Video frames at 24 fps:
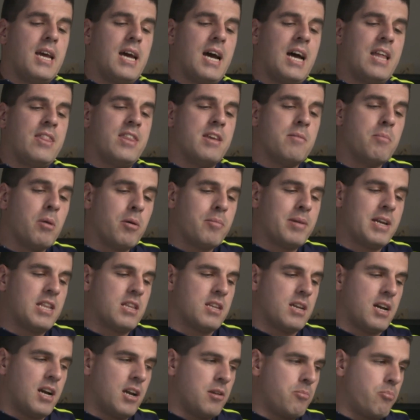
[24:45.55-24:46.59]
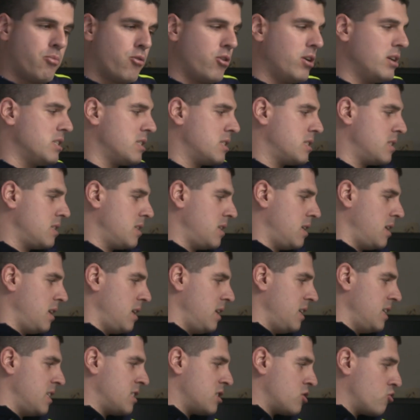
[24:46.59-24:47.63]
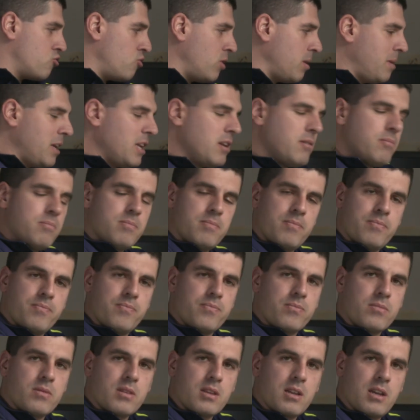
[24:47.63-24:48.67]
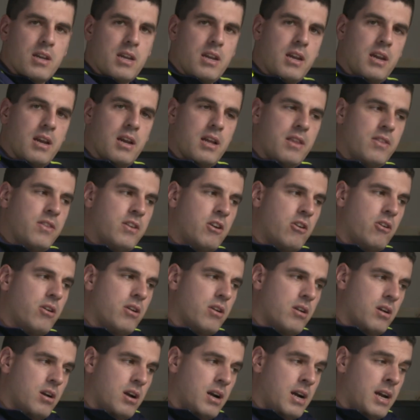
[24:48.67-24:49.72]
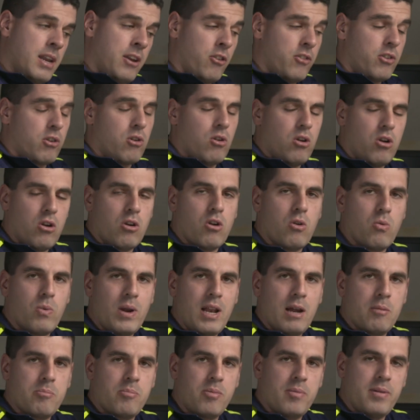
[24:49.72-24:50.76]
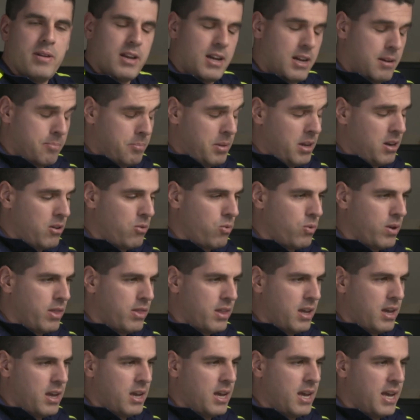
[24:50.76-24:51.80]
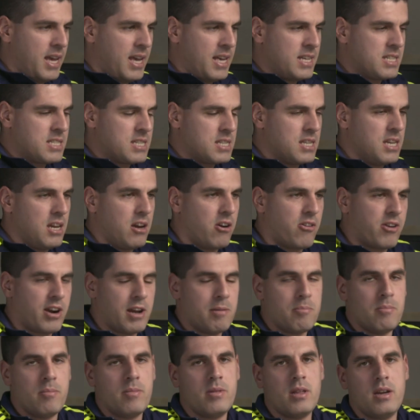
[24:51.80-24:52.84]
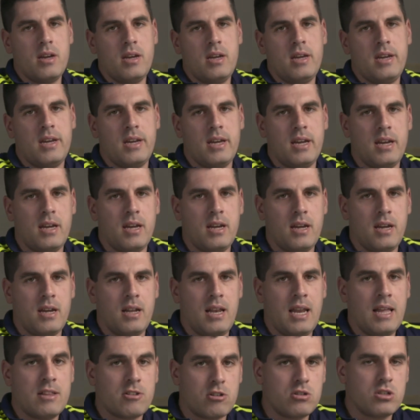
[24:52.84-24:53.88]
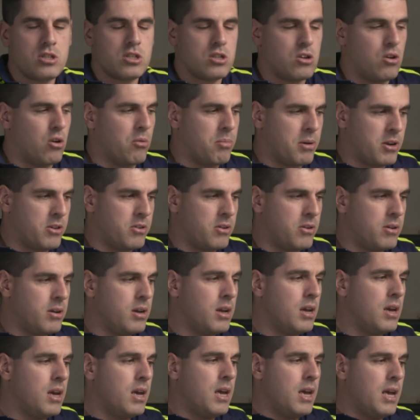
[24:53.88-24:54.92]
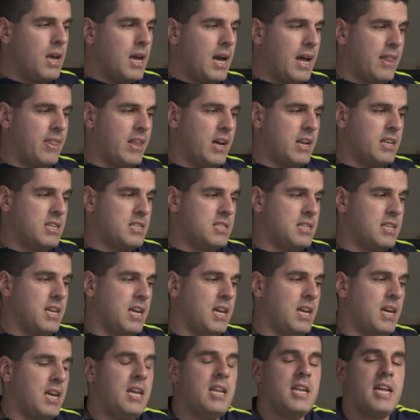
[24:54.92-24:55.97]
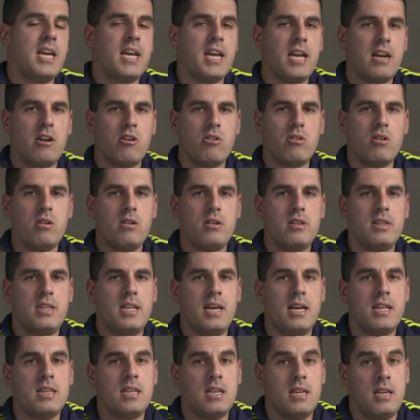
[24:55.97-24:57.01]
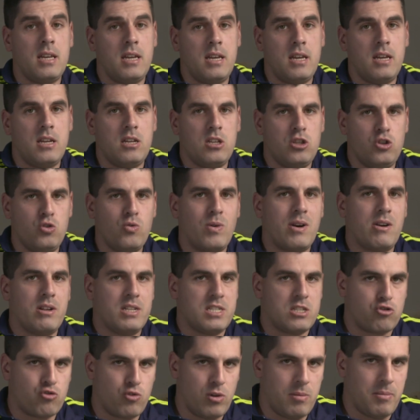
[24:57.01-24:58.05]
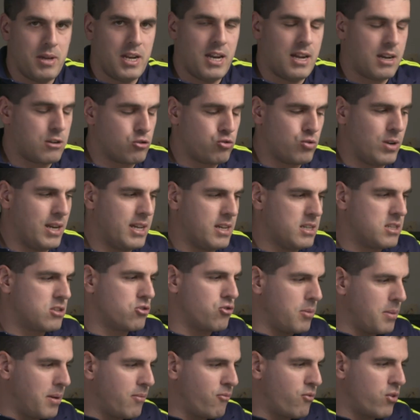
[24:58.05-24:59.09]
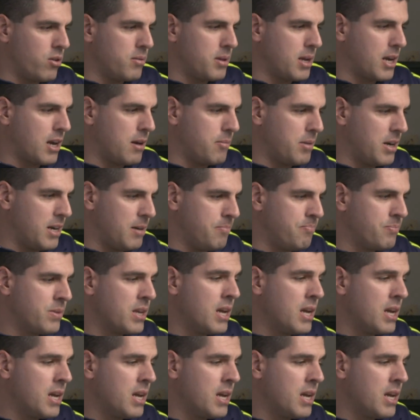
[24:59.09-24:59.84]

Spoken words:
And the moment I press streaming, there another logo will appear with the STRM letters over there, and that is the indicator that you are streaming, actually streaming from the camera.